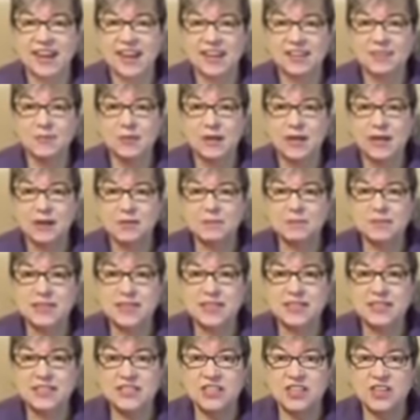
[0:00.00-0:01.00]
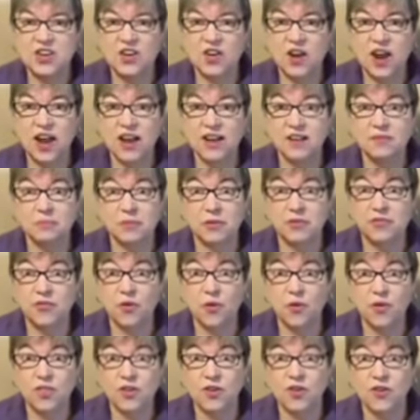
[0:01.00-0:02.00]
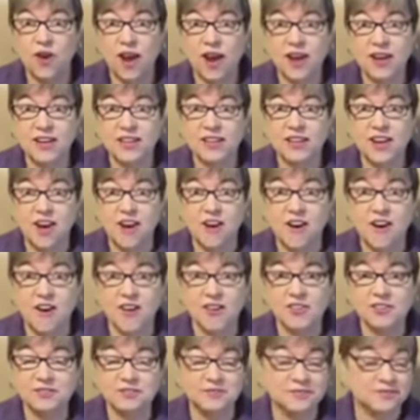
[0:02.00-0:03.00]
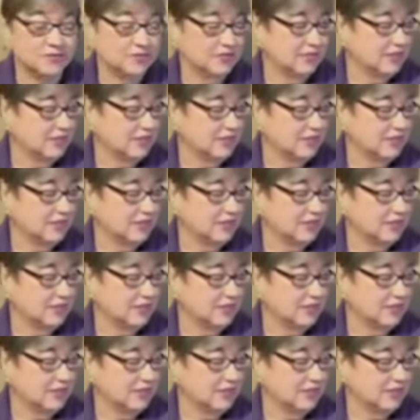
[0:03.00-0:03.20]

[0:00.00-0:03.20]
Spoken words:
I've been up since the crack, before the crack of dawn.